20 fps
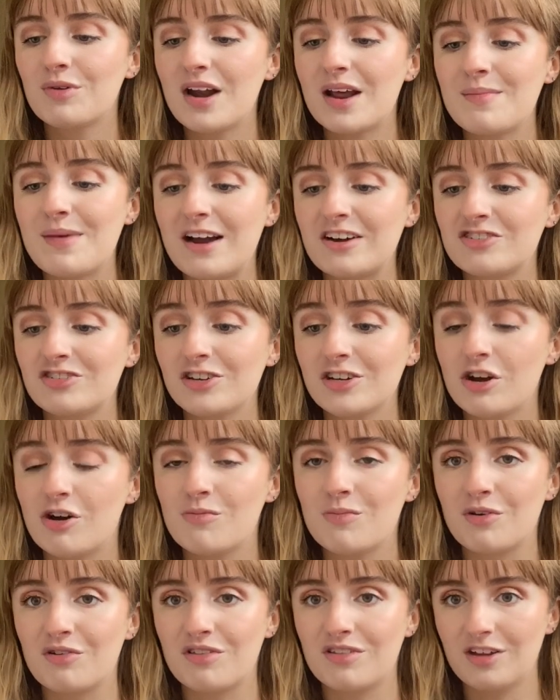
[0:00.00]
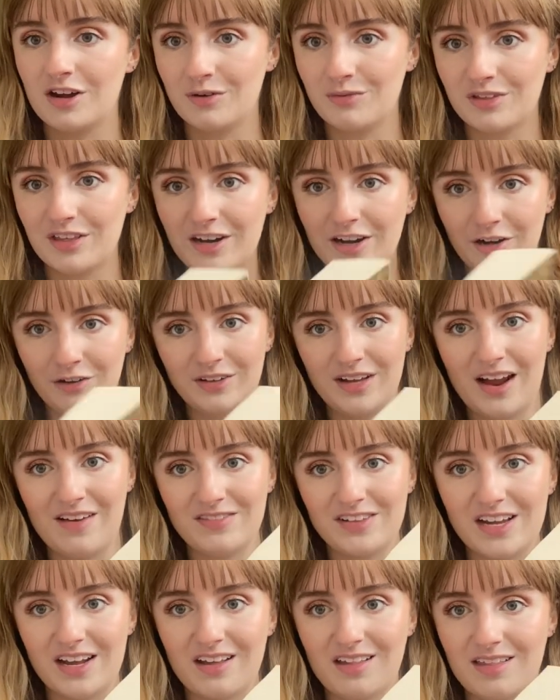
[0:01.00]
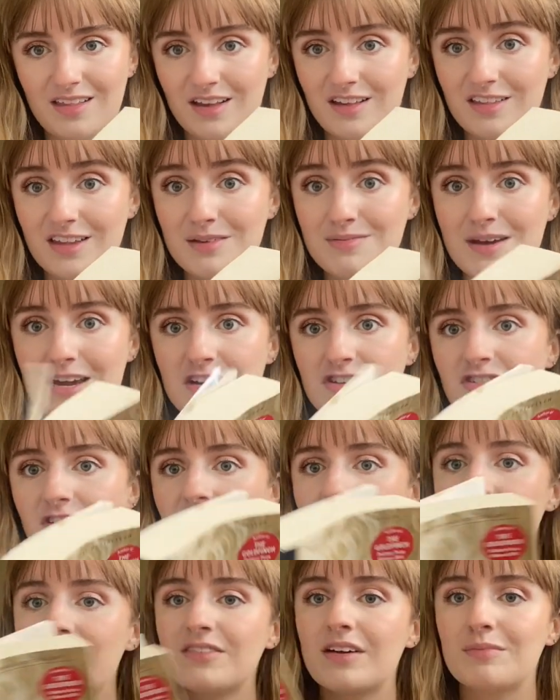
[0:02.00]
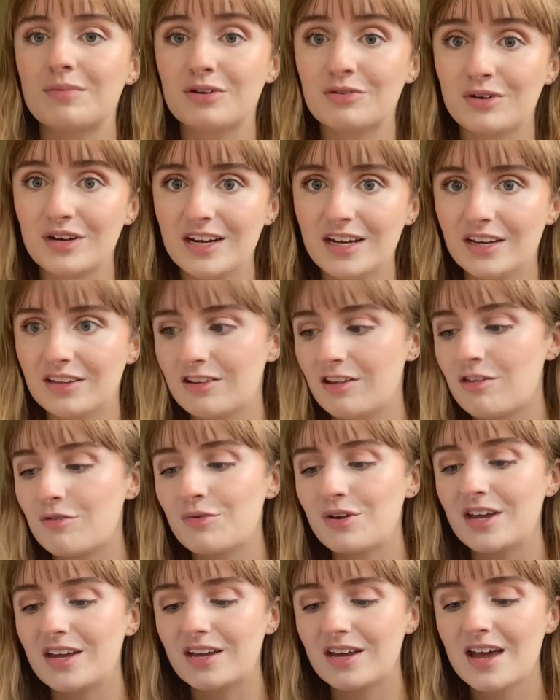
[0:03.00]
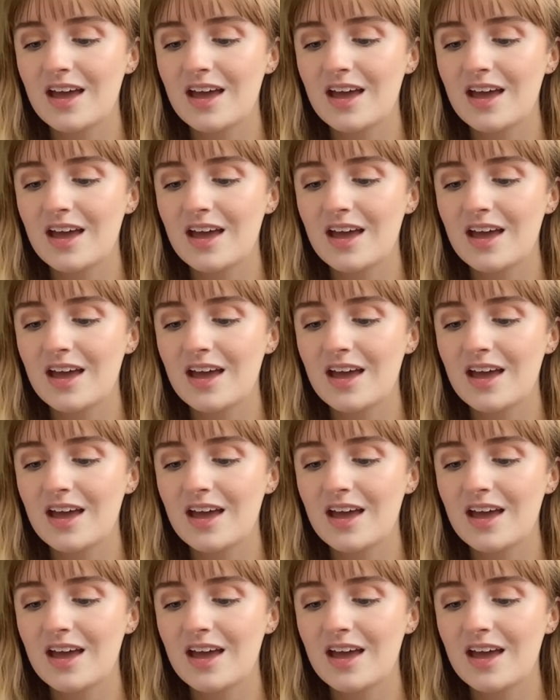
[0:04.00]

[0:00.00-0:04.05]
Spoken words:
I'm actually almost done with it. I only have like 60 pages left. I've been reading it this week.